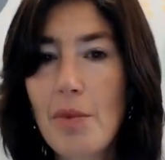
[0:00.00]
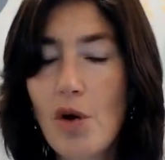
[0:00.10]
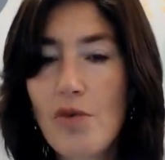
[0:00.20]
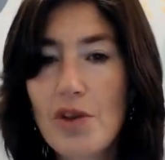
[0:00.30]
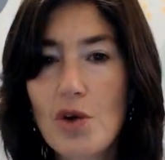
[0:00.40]

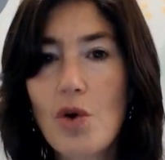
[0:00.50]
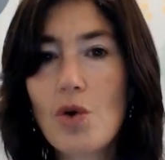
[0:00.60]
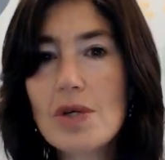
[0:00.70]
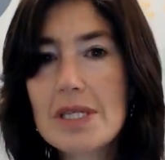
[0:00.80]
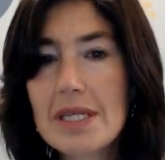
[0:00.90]
over the
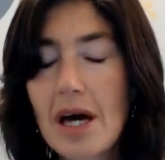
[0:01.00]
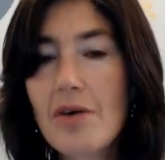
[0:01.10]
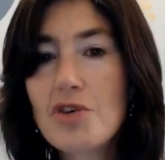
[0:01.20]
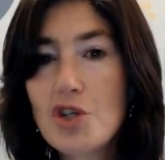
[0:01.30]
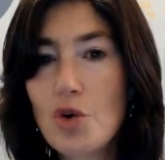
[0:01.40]
course
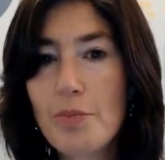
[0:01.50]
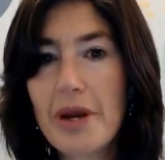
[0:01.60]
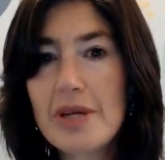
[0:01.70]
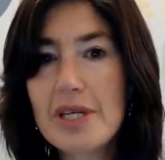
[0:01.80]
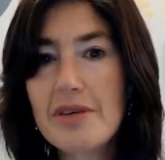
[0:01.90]
of short
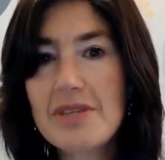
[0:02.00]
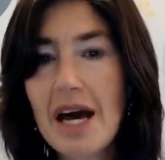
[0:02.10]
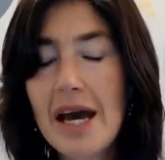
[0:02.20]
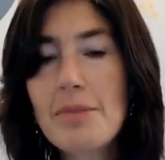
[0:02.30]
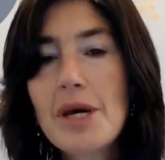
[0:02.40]
periods of
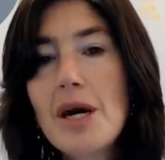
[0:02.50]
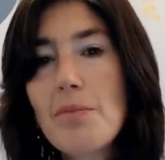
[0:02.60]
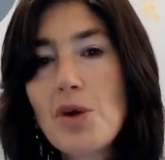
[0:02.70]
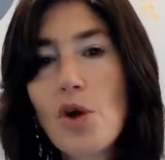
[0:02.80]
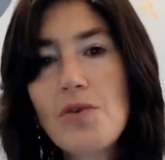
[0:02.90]
time,
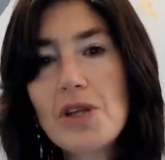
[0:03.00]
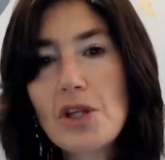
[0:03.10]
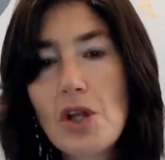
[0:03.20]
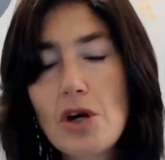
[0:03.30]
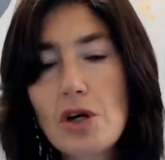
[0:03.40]
but over the
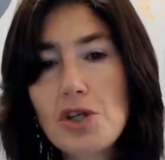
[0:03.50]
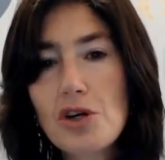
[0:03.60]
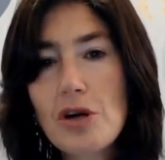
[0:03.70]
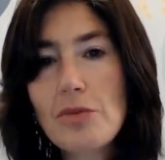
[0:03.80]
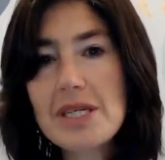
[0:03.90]
long
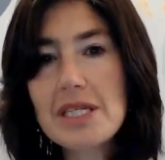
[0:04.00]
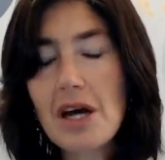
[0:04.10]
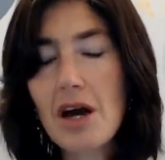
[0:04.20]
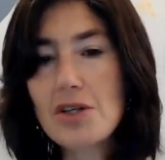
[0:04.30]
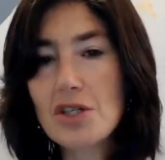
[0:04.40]
term,
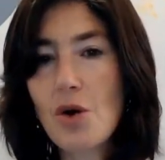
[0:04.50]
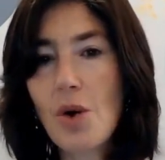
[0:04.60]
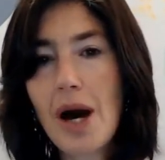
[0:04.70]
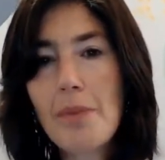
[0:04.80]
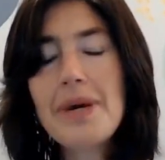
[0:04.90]
stocks go
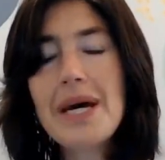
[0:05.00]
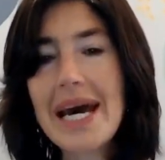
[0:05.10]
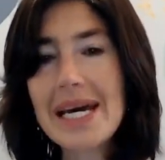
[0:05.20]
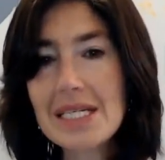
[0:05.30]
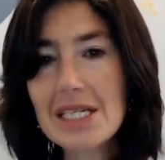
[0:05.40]
up.
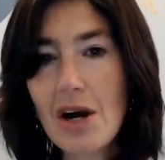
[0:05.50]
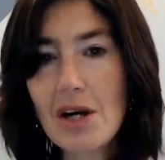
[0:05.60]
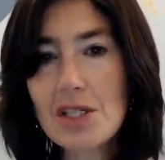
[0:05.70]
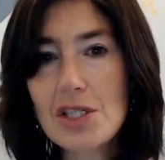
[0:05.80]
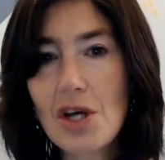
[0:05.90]
And
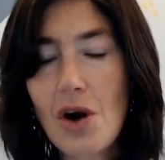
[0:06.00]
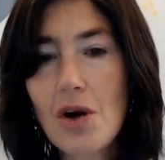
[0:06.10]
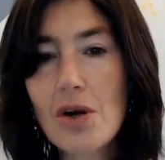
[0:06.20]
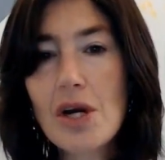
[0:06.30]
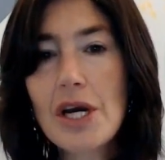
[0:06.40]
stocks
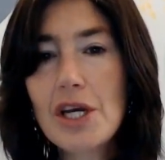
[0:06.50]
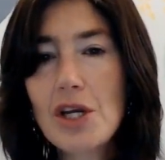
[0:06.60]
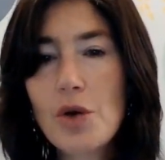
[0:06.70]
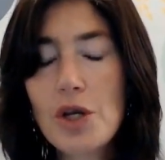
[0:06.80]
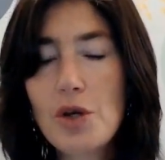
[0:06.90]
are,
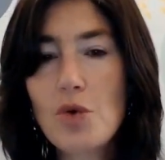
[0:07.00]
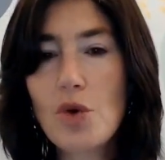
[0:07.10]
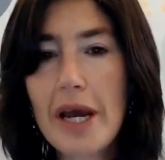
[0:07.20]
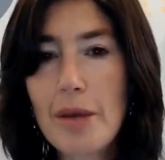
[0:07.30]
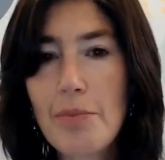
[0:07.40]

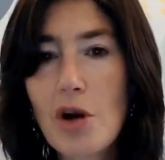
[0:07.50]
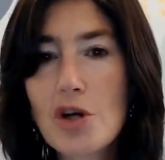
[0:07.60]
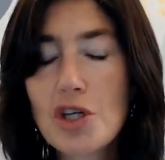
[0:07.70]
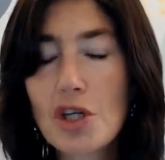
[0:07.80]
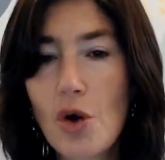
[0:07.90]
you're a
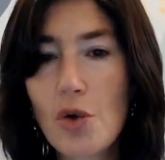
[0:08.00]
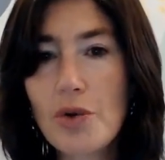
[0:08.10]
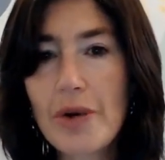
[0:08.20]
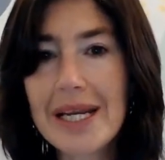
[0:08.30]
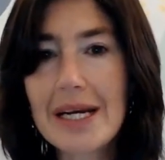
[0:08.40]
partial
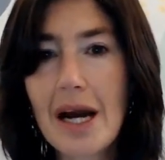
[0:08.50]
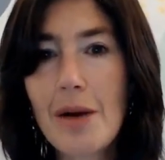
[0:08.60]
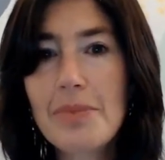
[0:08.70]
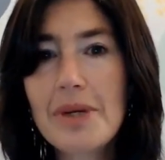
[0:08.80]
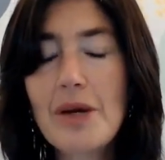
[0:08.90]
owner in a
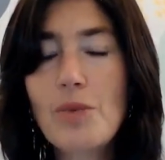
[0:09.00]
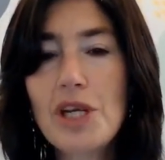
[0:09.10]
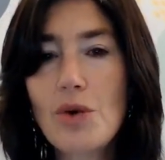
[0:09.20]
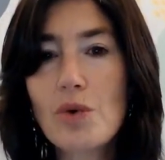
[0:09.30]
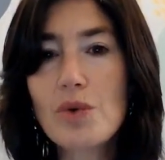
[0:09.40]
company
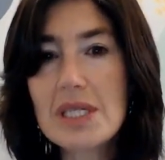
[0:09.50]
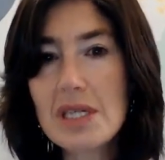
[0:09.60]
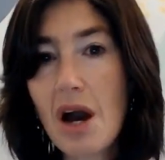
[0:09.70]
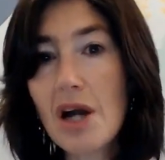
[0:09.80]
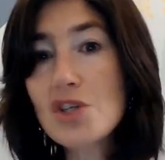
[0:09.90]
when you own
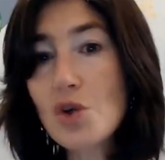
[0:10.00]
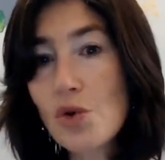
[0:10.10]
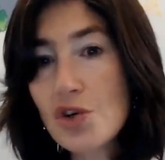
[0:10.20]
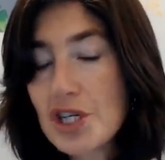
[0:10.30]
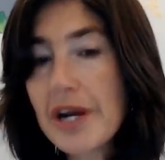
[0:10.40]
stocks
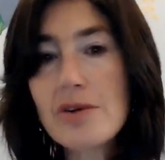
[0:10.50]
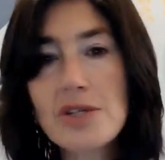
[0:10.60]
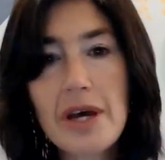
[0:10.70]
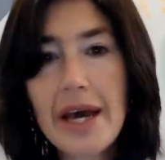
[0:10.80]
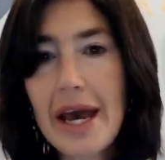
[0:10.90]
or
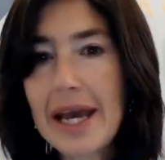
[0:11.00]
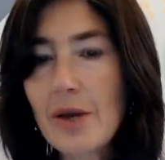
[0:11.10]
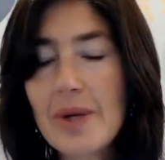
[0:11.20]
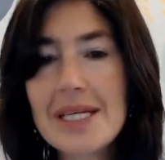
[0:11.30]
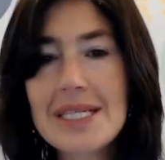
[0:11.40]
shares,
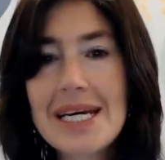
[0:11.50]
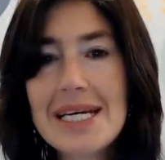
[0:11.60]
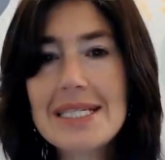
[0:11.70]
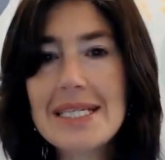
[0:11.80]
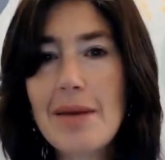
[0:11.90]
equities,
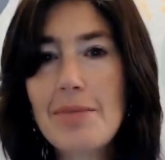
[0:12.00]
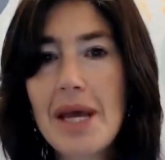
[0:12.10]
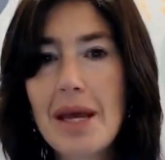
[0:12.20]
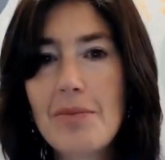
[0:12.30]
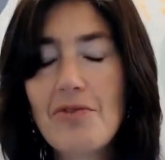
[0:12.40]
same
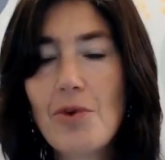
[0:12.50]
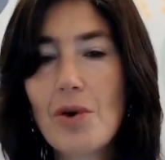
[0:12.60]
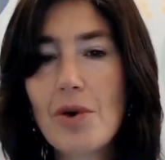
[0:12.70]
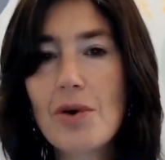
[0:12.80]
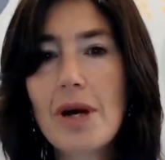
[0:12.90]
name
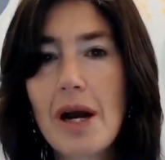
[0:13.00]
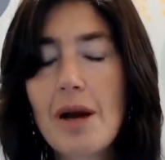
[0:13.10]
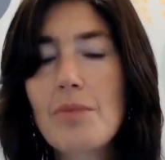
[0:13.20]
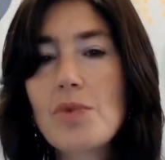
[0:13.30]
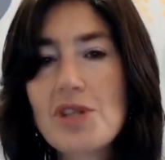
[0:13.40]
for,
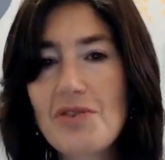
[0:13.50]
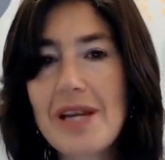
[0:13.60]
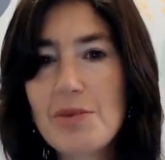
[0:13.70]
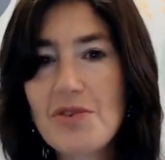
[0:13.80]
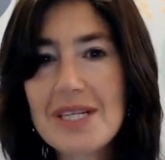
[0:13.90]
or different
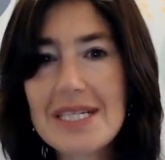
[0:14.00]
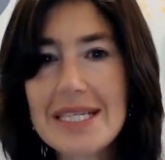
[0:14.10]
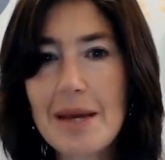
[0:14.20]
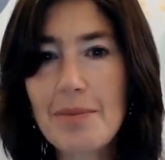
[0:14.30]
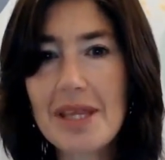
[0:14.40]
names for the
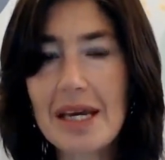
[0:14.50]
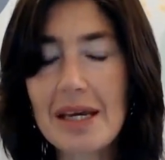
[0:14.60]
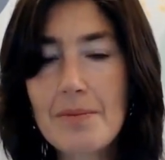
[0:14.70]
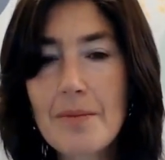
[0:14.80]
same thing.